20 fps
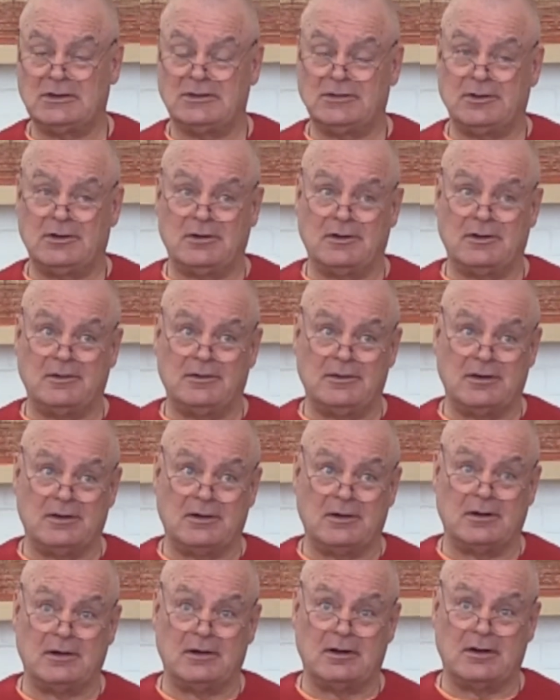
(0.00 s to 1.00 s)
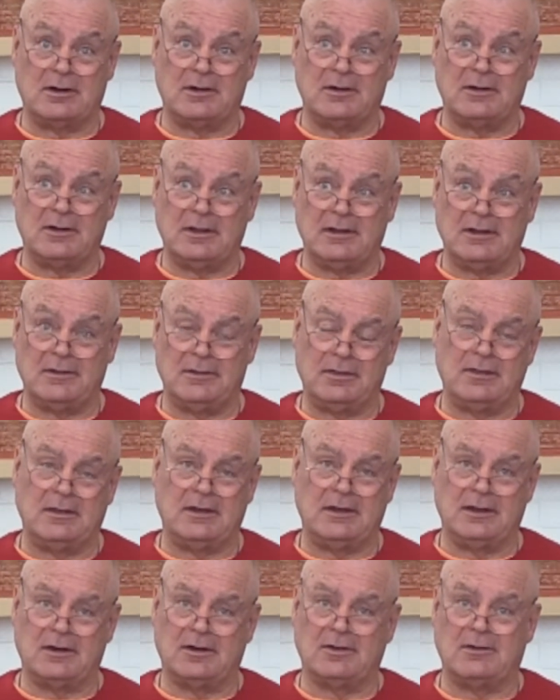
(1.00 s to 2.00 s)
There are
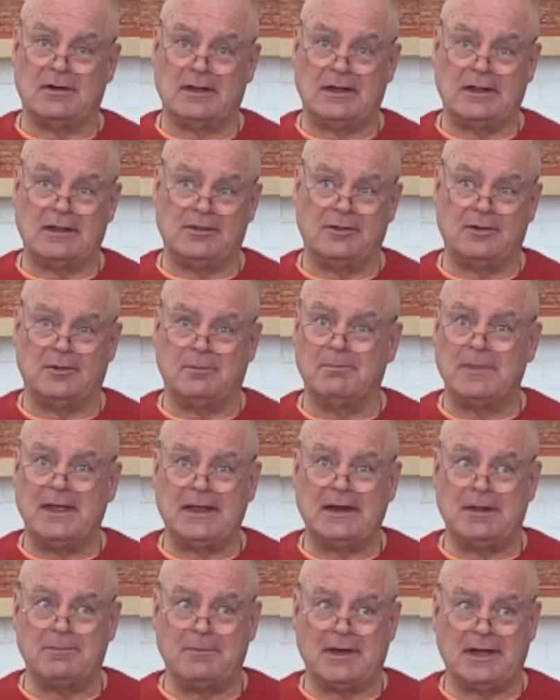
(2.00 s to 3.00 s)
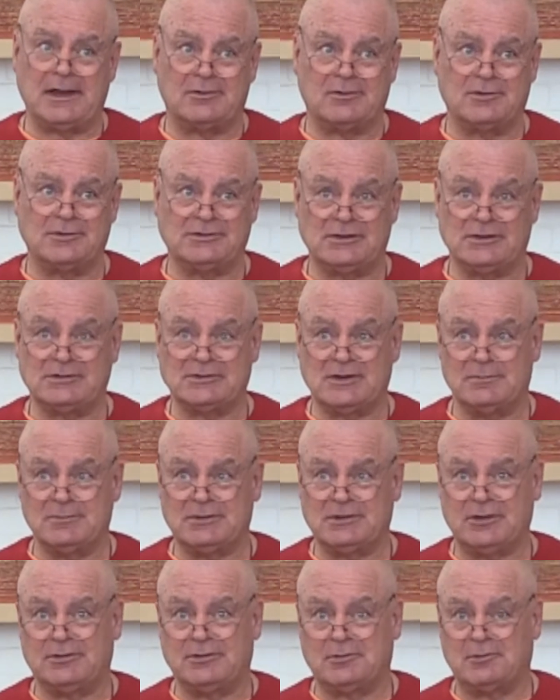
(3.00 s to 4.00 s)
many
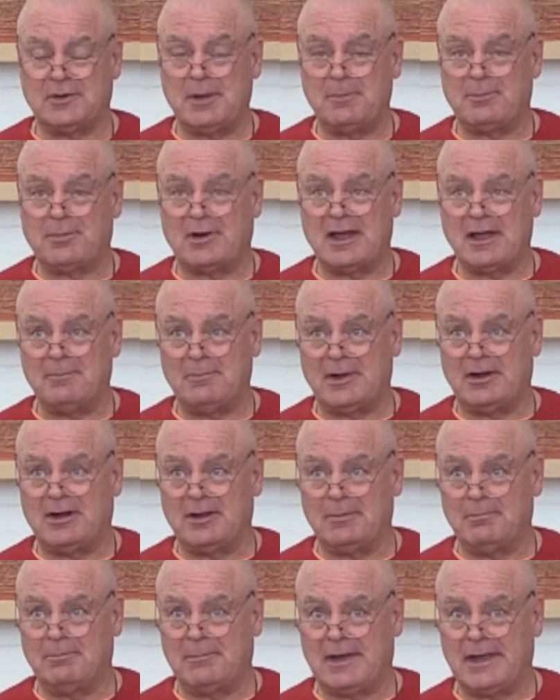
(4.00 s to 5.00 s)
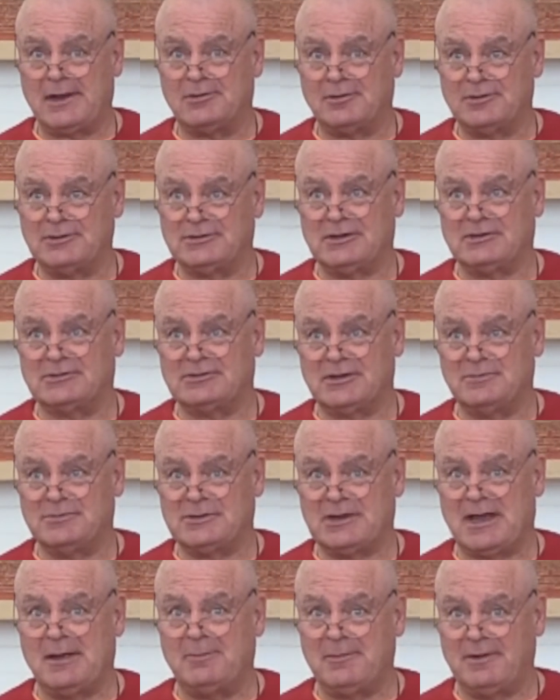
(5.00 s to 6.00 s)
microsystems. The three primary
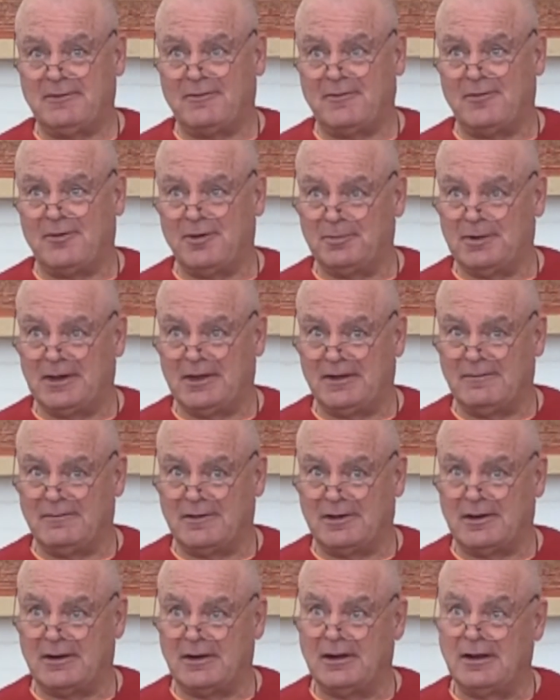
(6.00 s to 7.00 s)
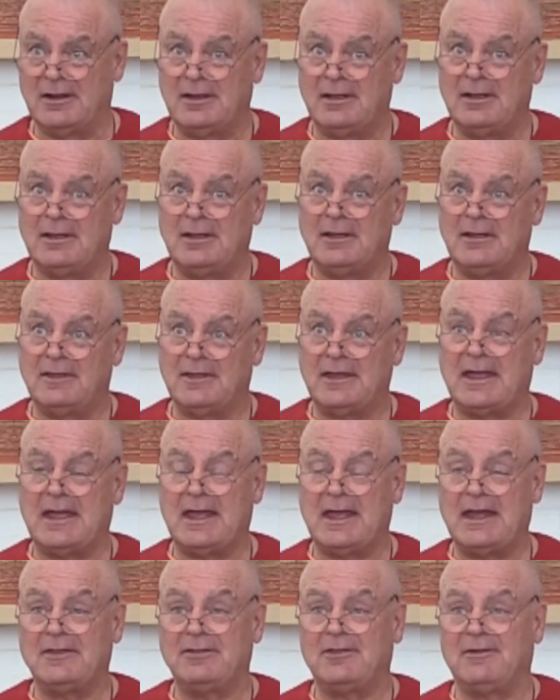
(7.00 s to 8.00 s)
microsystems I'm informed of are the
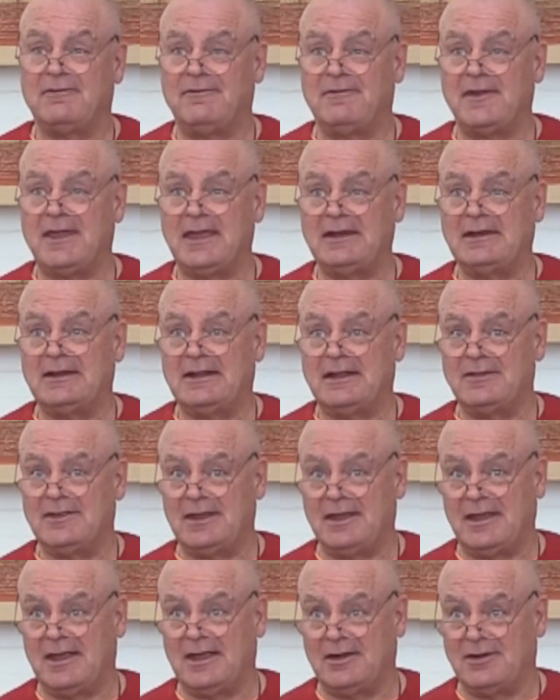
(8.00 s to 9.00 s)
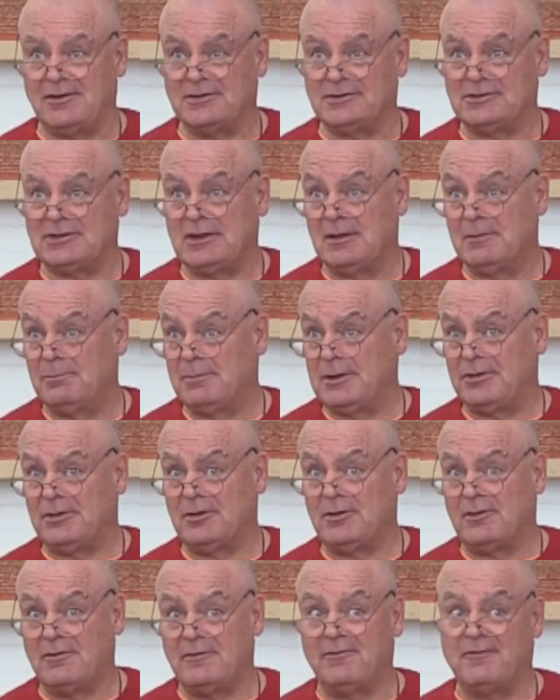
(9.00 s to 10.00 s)
hand, the feet, and the ears. But
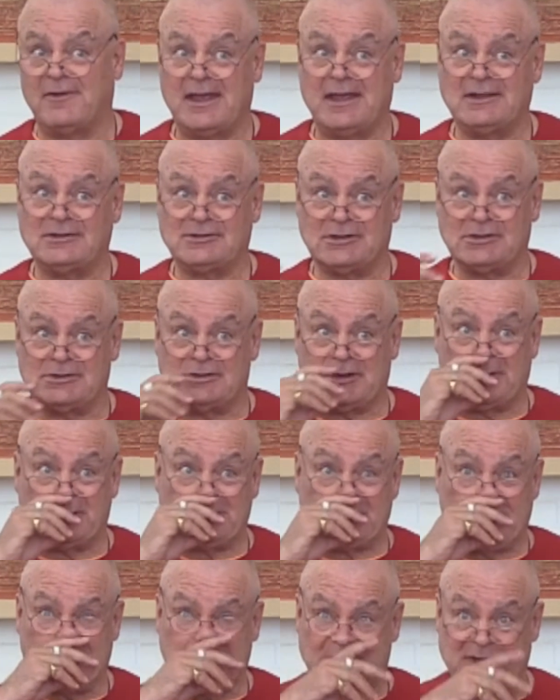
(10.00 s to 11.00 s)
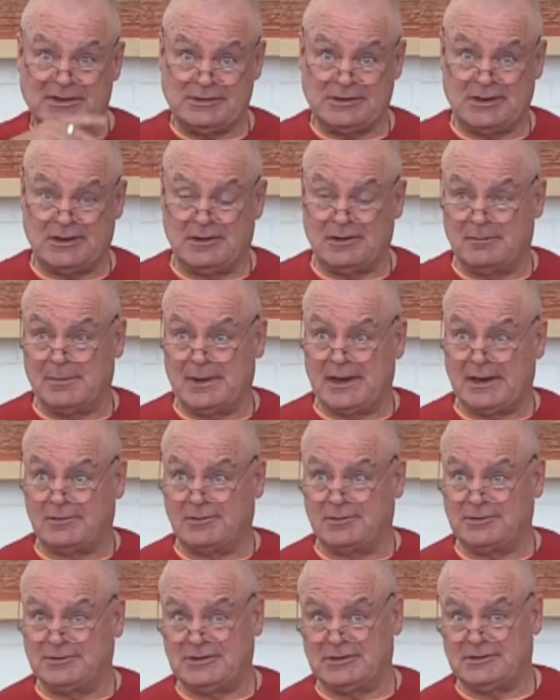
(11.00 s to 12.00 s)
the whole face is also considered a
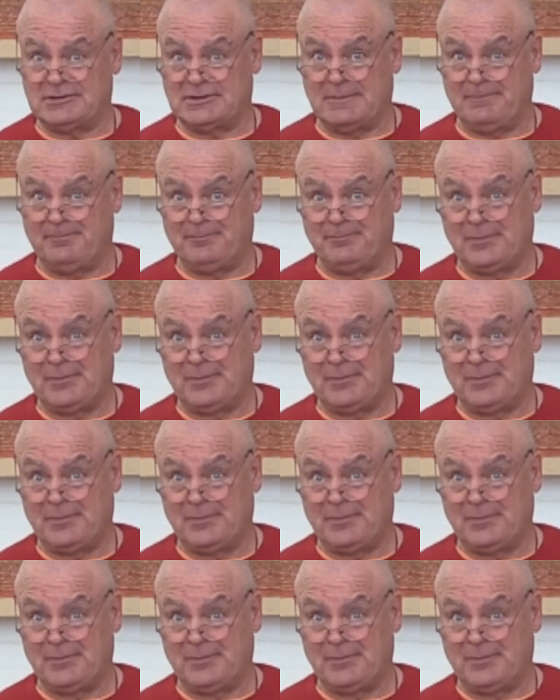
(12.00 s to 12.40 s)
microsystem.